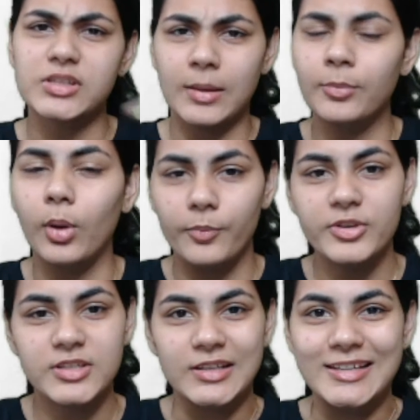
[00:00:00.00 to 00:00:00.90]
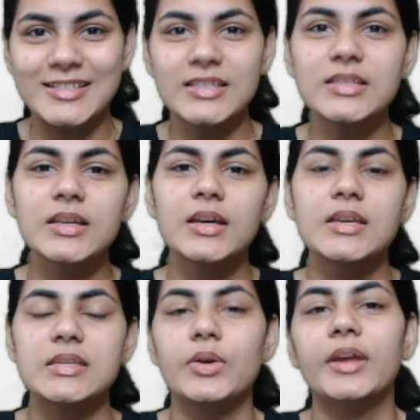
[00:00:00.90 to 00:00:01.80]
some obvious reasons.
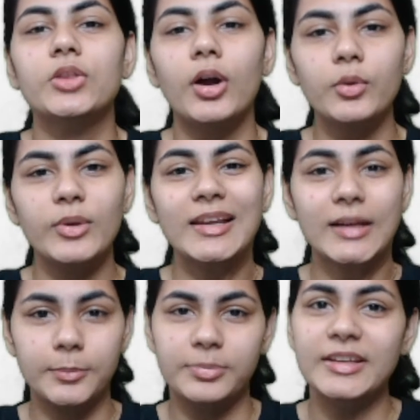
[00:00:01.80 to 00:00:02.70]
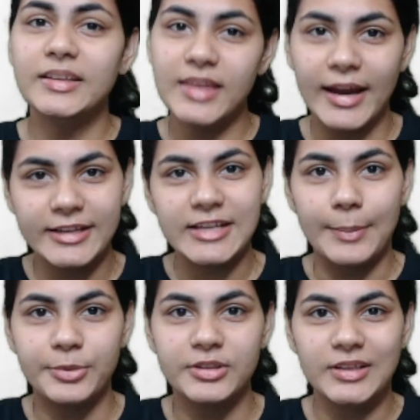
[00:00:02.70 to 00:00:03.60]
So I thought we'll complete that
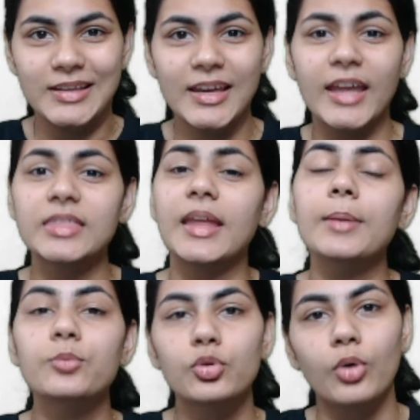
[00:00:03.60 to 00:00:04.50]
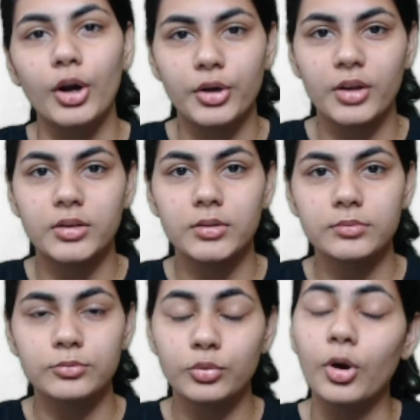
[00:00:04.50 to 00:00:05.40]
chapter 3 and then move on
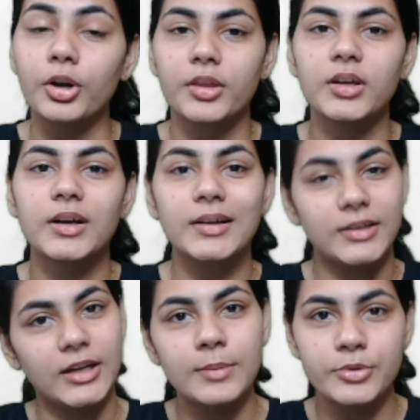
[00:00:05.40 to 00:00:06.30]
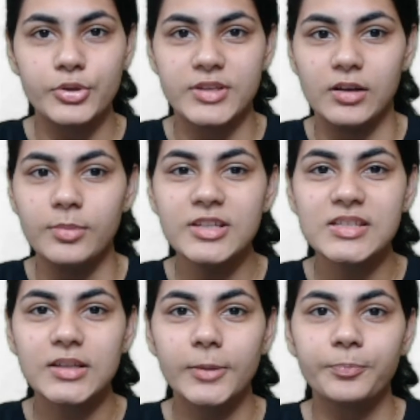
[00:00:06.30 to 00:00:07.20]
to the term 2
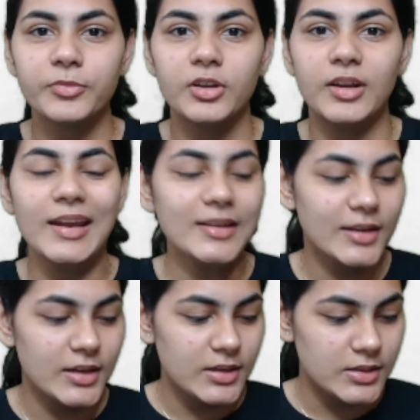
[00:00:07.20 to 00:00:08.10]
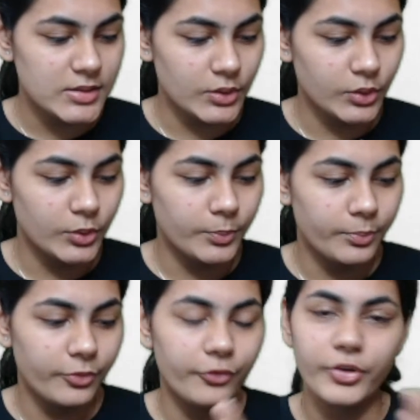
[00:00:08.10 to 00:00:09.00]
syllabus, right?
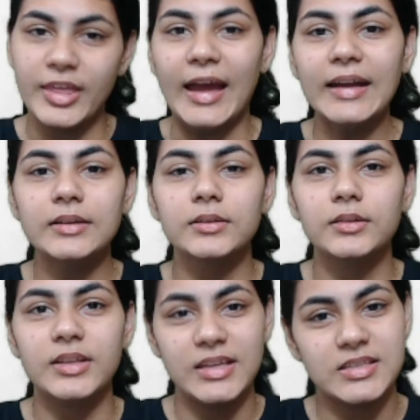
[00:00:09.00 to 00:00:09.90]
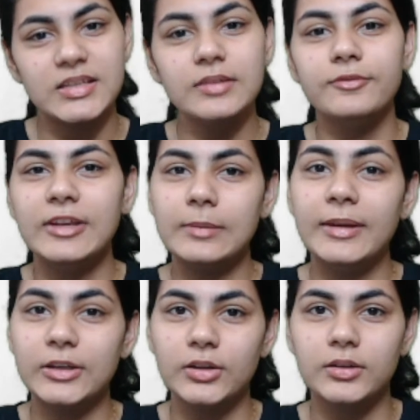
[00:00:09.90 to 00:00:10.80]
So for that reason, we'll
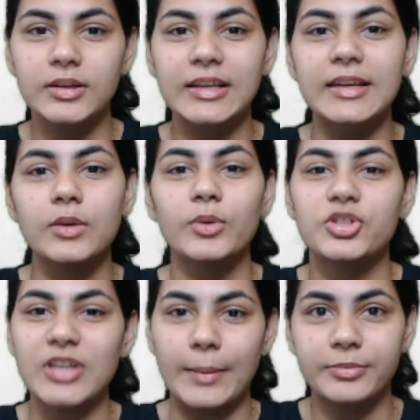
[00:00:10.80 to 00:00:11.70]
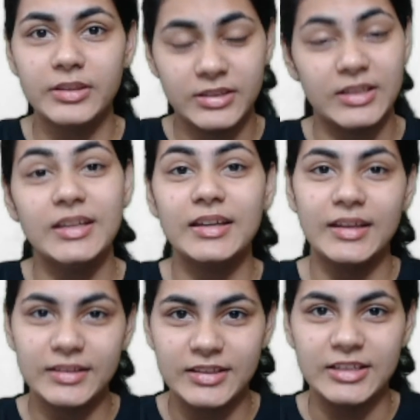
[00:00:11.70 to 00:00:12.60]
be dealing with chapter 3
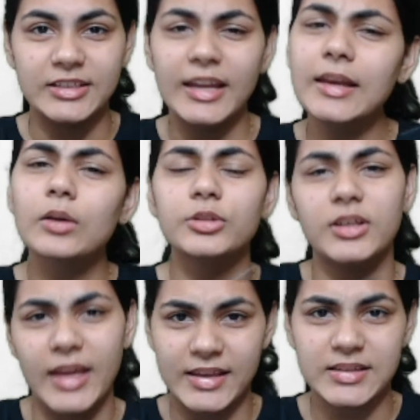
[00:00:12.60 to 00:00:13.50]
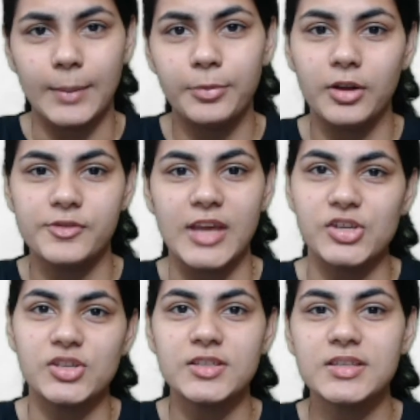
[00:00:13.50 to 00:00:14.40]
in detail over the next couple of
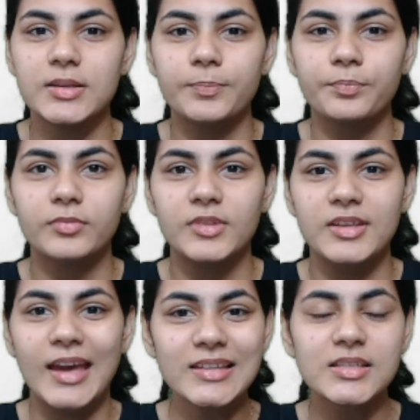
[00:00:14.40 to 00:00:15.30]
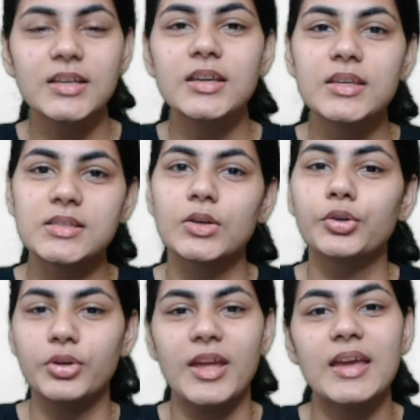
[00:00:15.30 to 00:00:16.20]
sessions. Yes, so
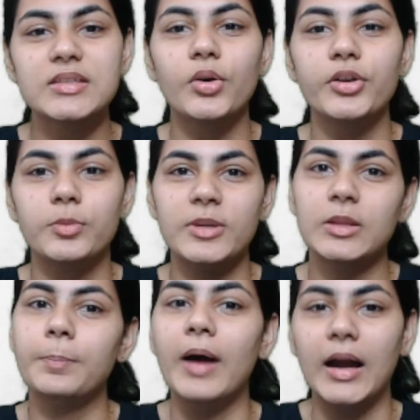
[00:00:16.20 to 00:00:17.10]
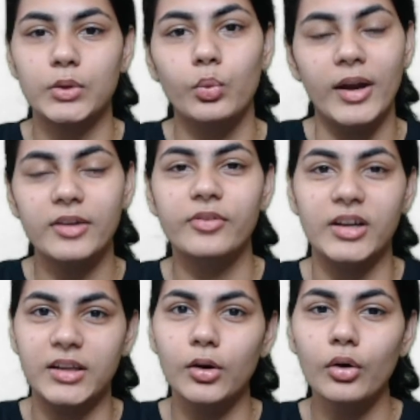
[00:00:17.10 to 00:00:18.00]
today is going to be the part 1
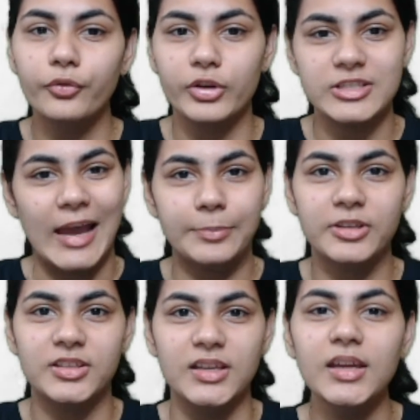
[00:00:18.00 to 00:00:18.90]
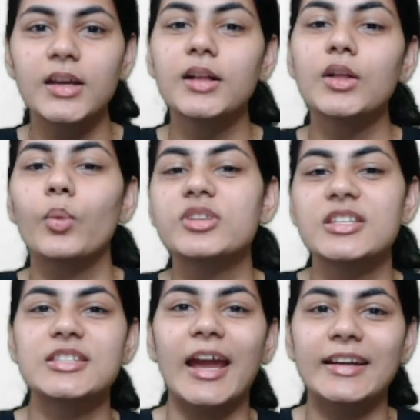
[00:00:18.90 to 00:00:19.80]
video for chapter 3, which
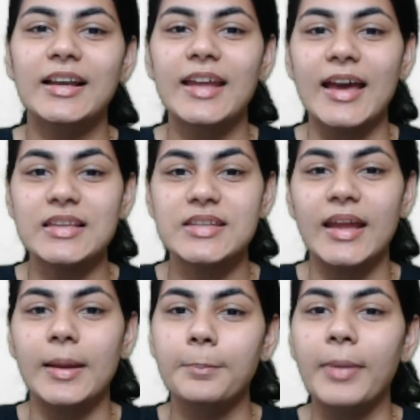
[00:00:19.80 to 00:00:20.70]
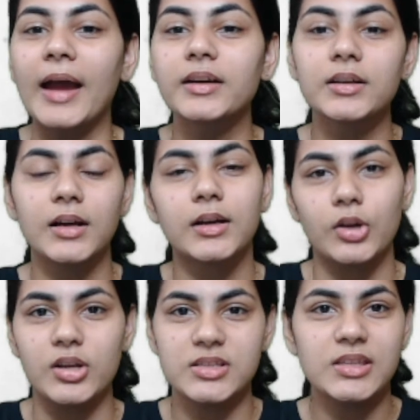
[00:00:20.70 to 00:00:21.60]
is titled as An Empire
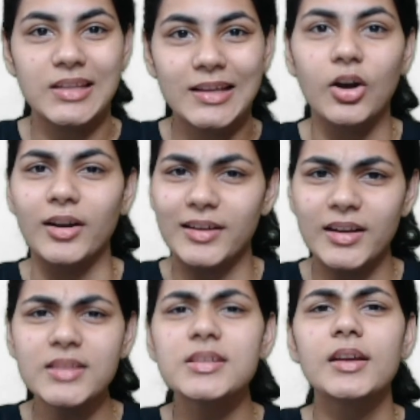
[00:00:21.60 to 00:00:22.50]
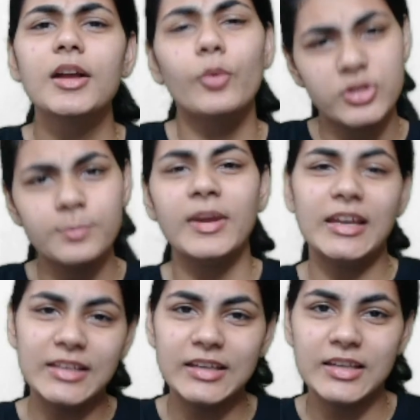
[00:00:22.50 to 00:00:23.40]
Across 3 Continents, which
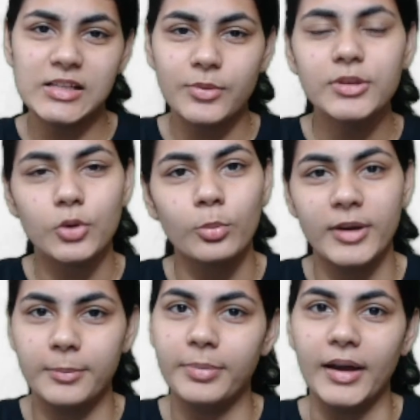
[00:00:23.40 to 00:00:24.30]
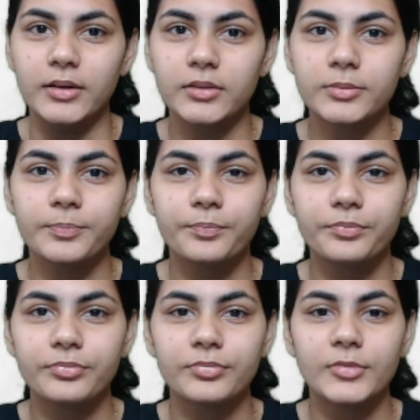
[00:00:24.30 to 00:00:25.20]
mainly deals with Roman Empire.
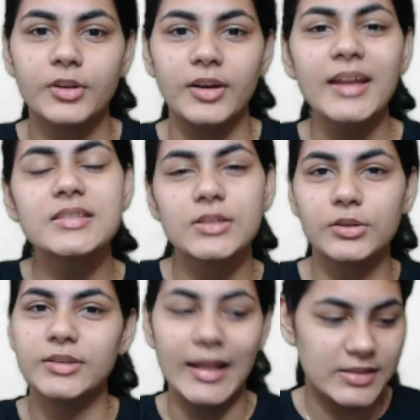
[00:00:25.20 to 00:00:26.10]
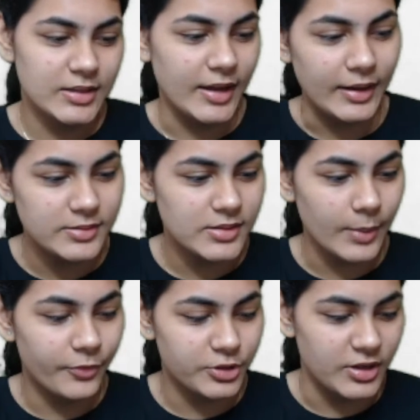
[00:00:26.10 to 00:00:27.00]
Right, so that's the heads
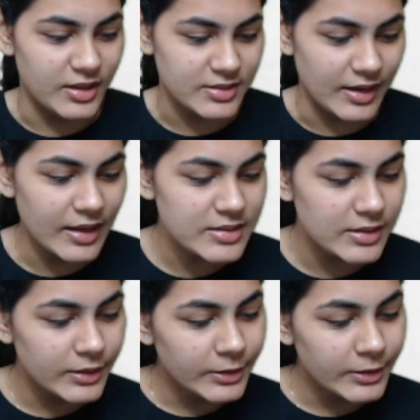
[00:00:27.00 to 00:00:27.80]
up for today's class.